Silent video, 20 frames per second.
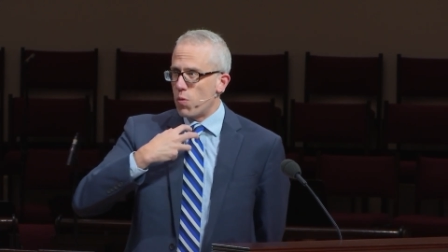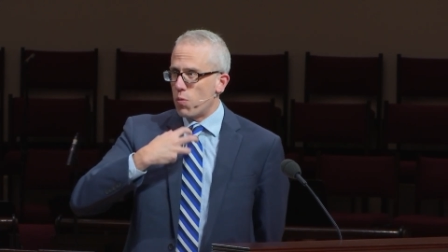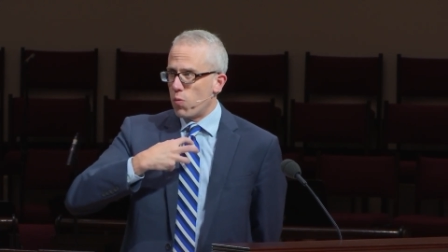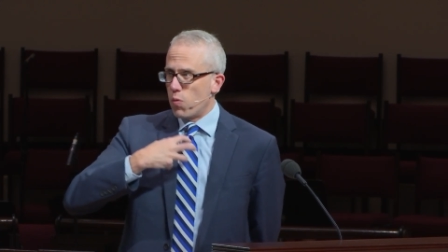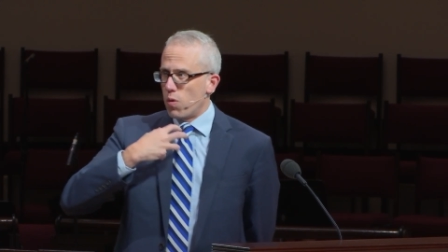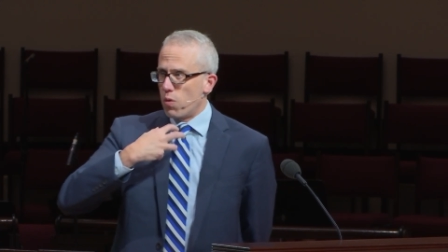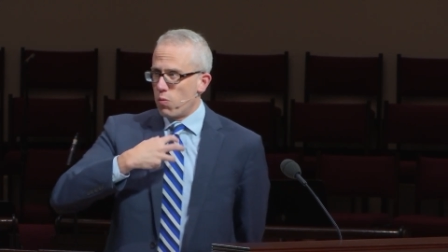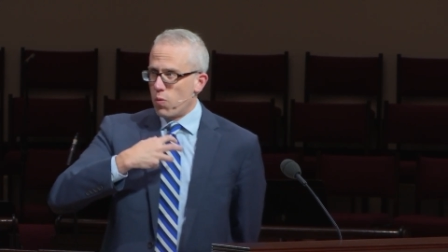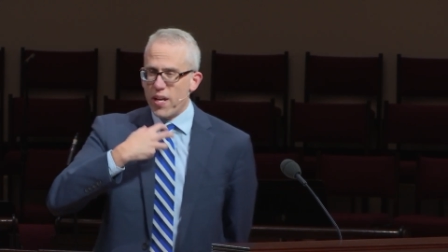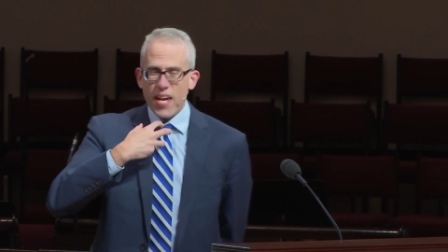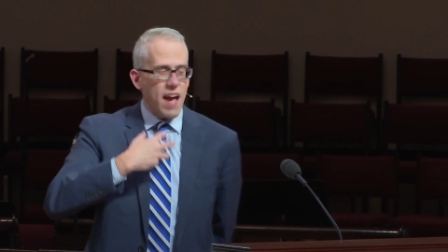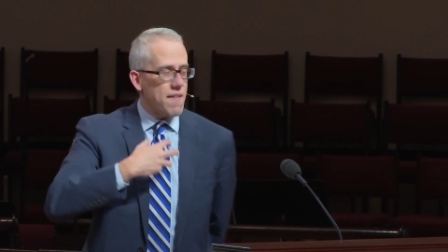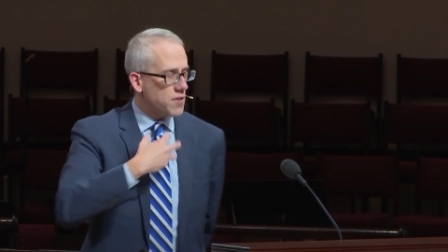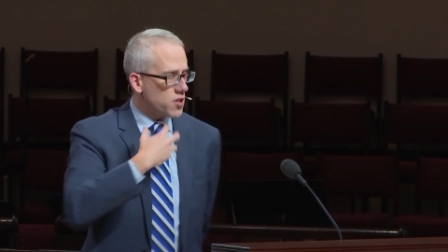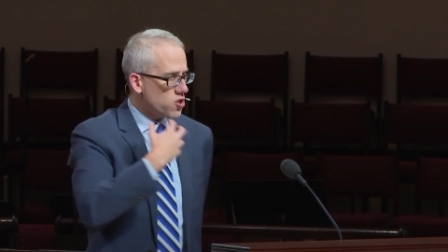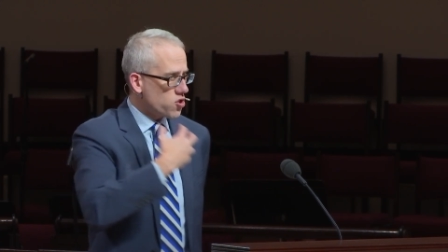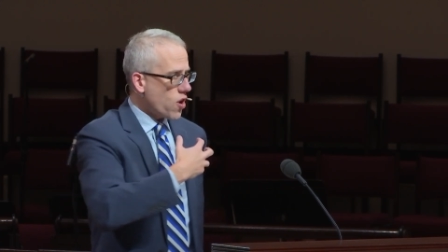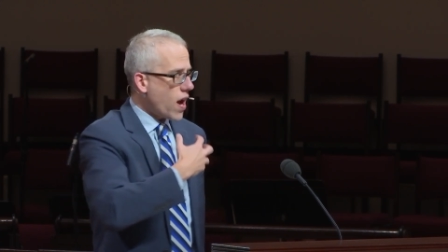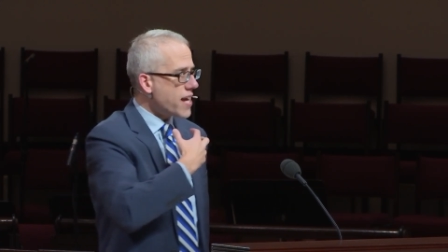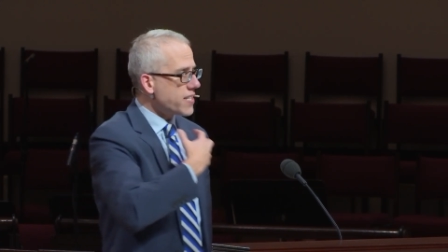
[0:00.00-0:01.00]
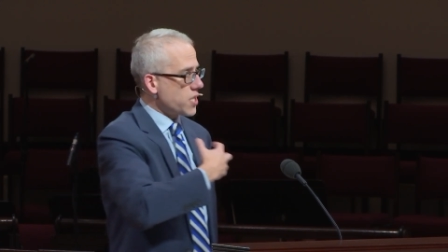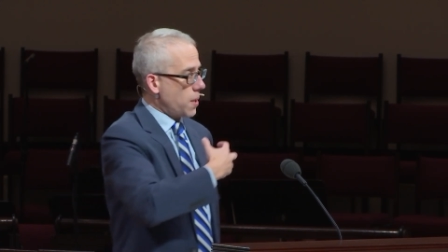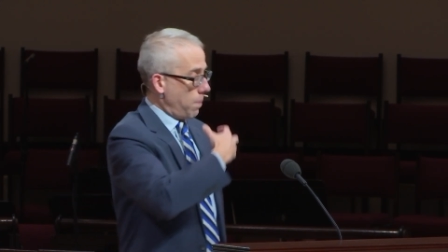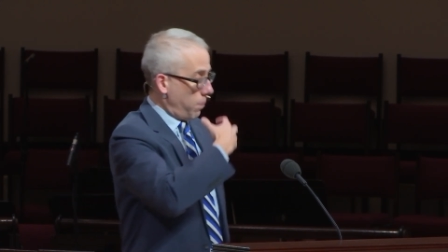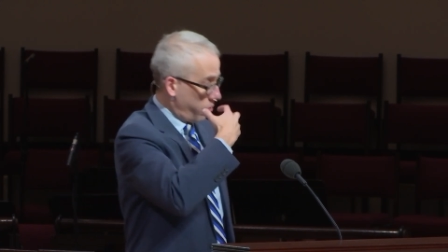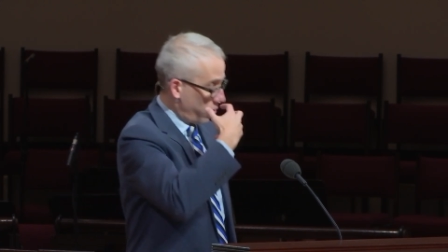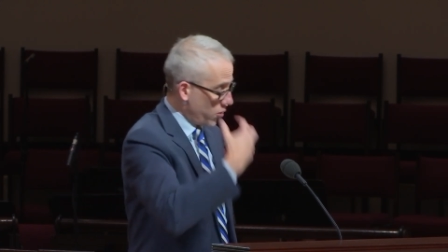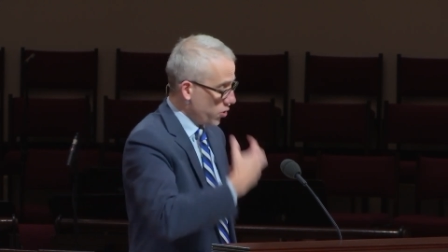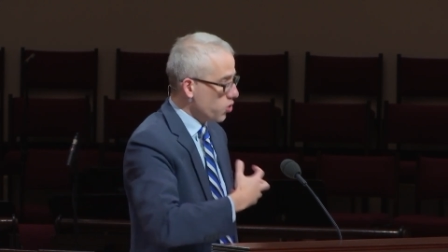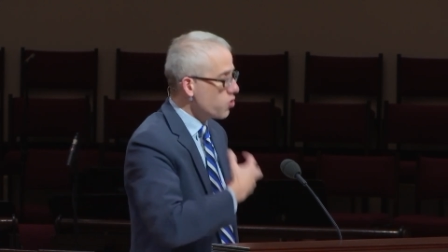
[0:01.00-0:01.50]
when we have to try to
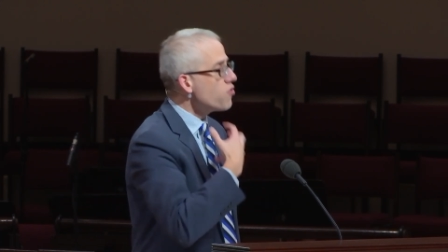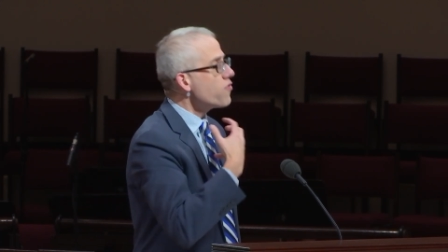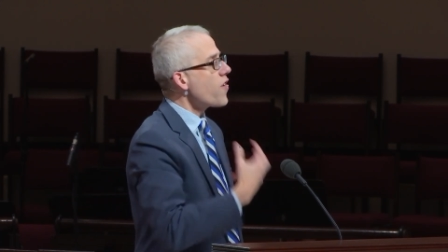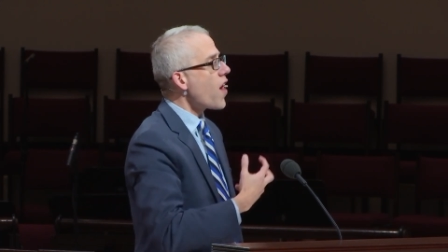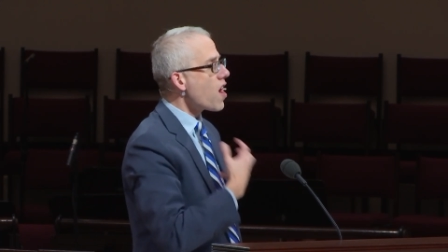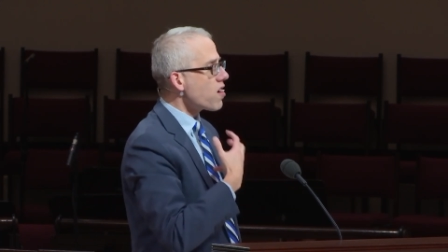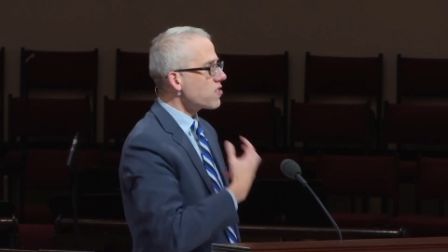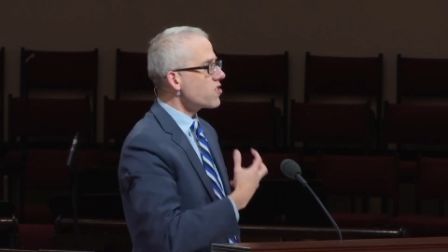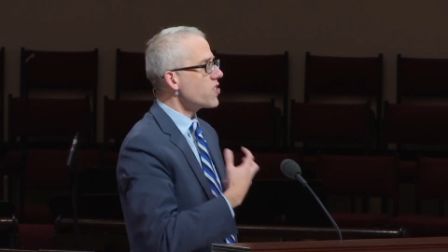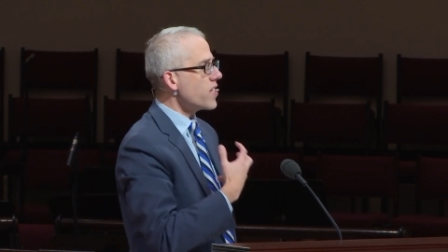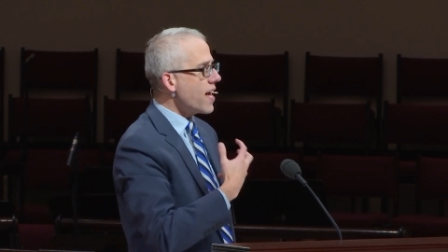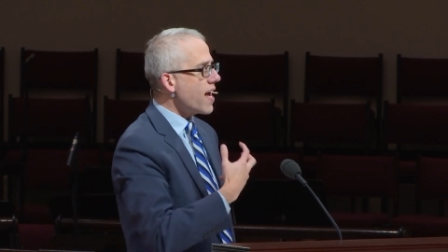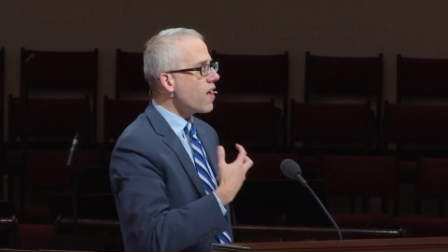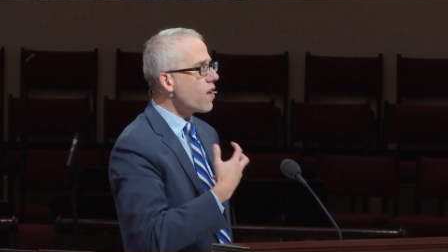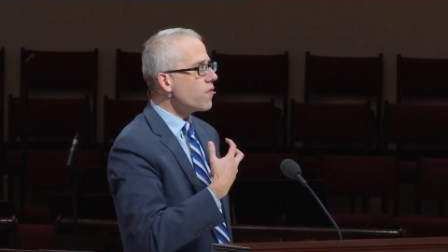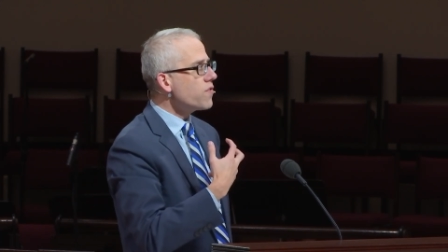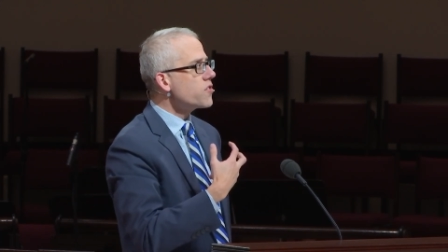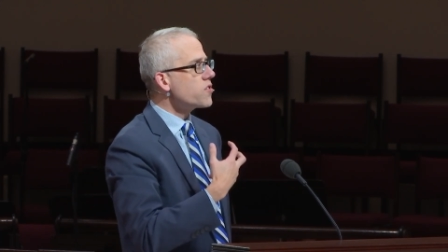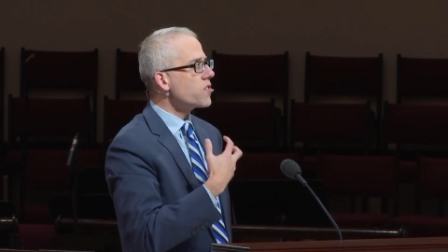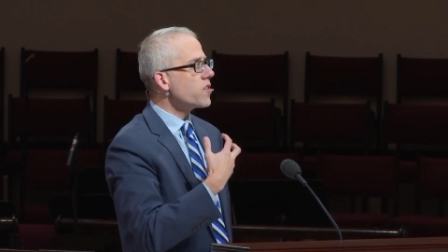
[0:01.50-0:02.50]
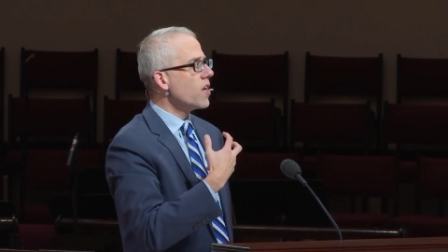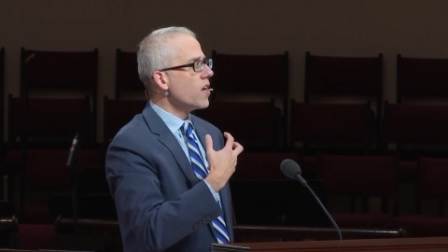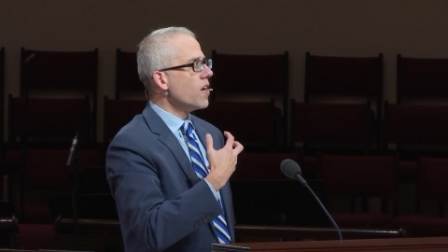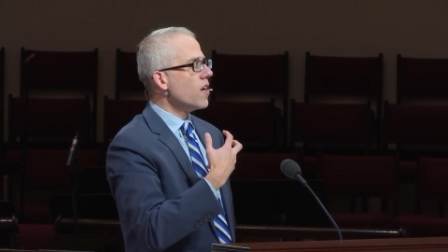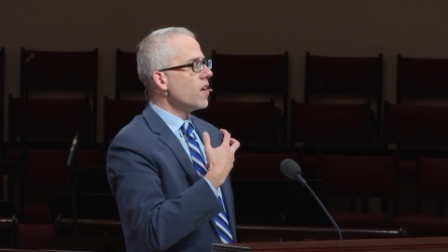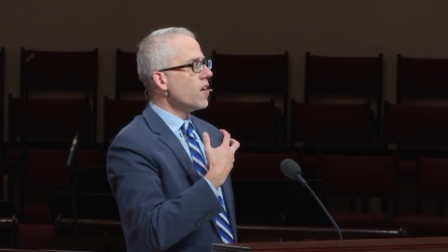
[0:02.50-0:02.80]
prove ourselves